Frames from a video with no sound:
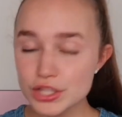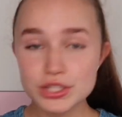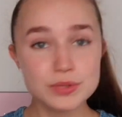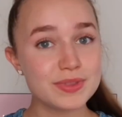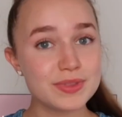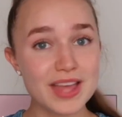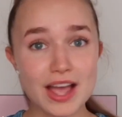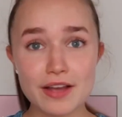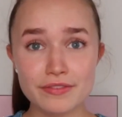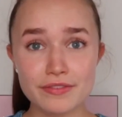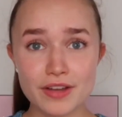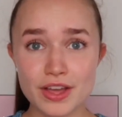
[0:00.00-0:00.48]
So
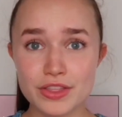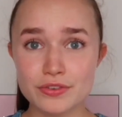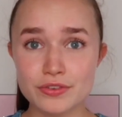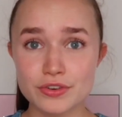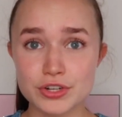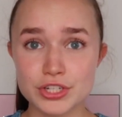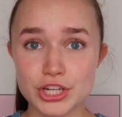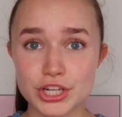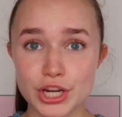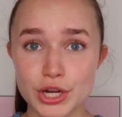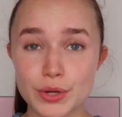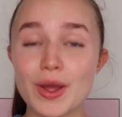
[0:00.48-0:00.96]
without further
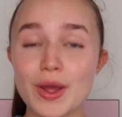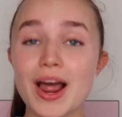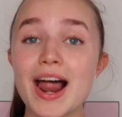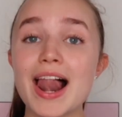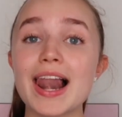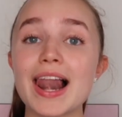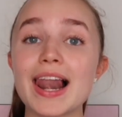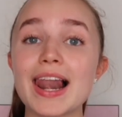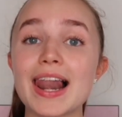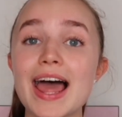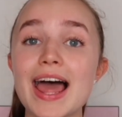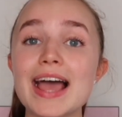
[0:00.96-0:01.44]
ado,
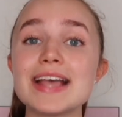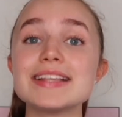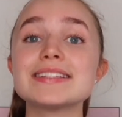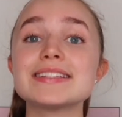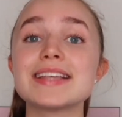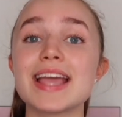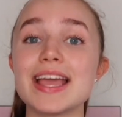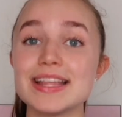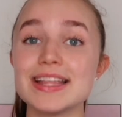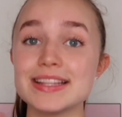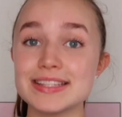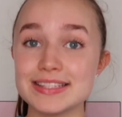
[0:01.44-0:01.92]
let's
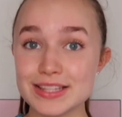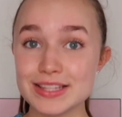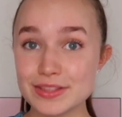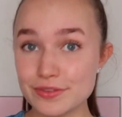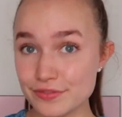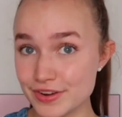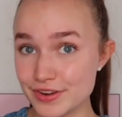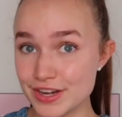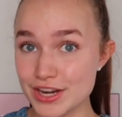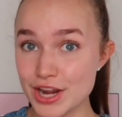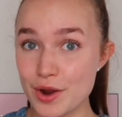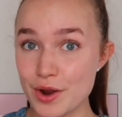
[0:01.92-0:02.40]
get into
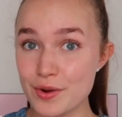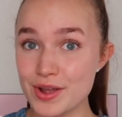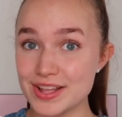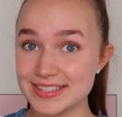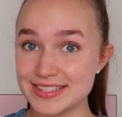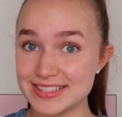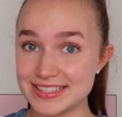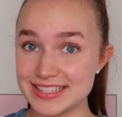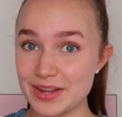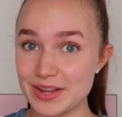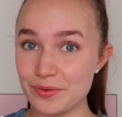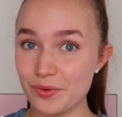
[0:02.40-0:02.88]
the video
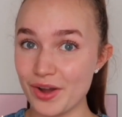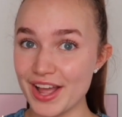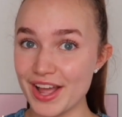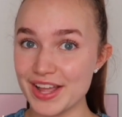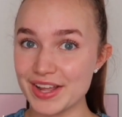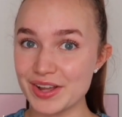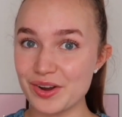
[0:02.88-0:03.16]
and see what I